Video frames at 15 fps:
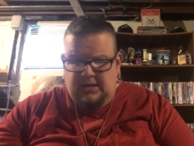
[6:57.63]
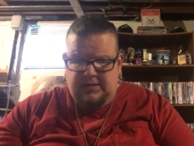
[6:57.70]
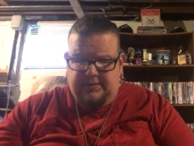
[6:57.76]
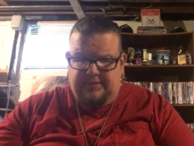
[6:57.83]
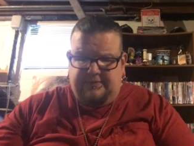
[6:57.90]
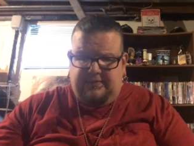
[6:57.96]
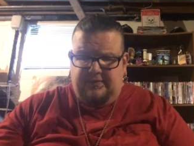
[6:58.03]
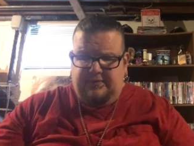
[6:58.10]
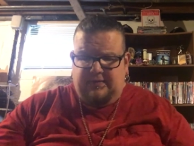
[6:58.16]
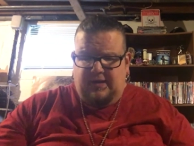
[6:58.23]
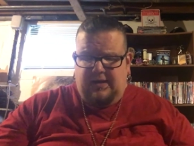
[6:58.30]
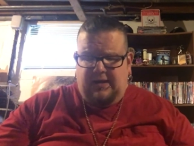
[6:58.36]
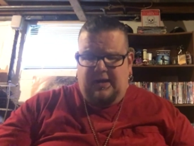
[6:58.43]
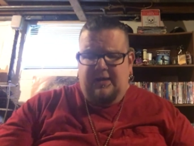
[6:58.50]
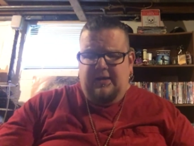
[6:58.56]
This was
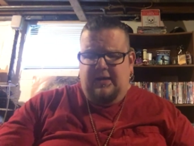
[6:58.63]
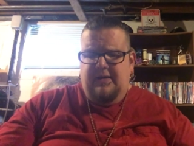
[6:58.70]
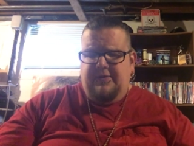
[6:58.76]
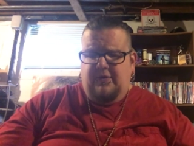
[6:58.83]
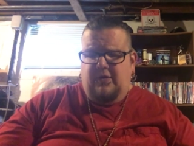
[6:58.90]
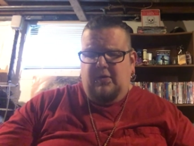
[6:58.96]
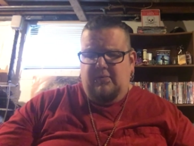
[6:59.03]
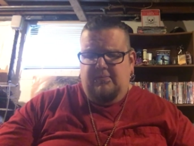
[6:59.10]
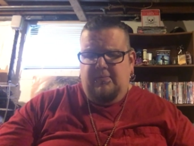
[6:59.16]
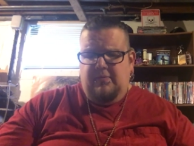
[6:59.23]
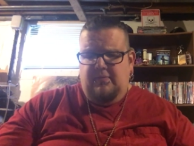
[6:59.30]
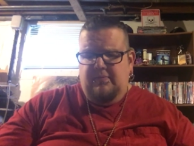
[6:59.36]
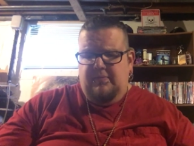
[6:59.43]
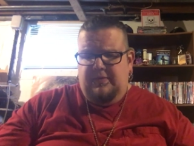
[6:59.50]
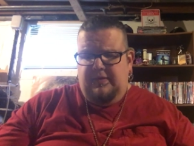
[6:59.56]
I, and they're,
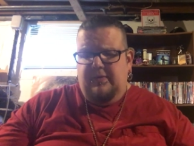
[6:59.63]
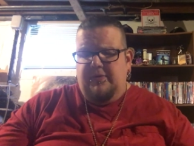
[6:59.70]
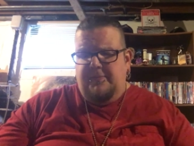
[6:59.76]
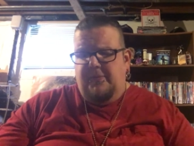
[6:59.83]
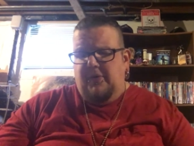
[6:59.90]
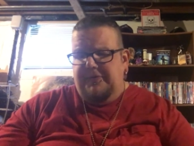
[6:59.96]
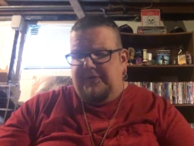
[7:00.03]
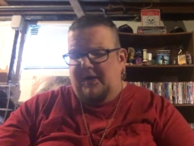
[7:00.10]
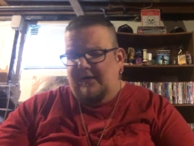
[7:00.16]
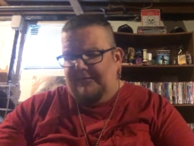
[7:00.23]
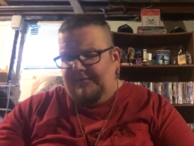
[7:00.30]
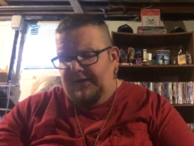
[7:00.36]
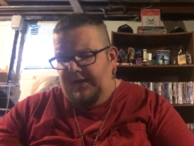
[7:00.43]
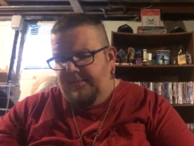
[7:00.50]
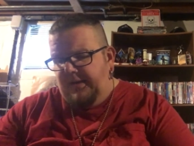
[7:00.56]
they're both off
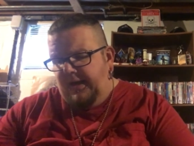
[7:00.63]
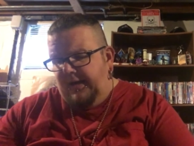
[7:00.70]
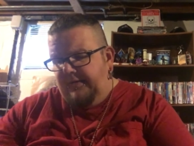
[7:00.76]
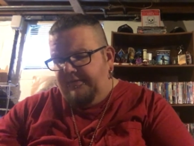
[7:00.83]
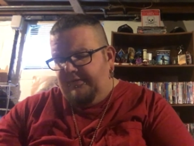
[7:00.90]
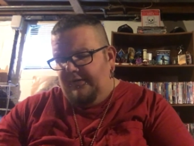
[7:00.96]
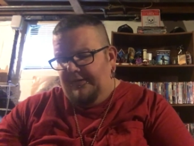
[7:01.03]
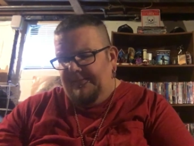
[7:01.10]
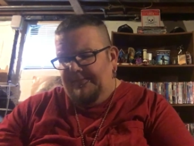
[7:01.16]
eBay, so.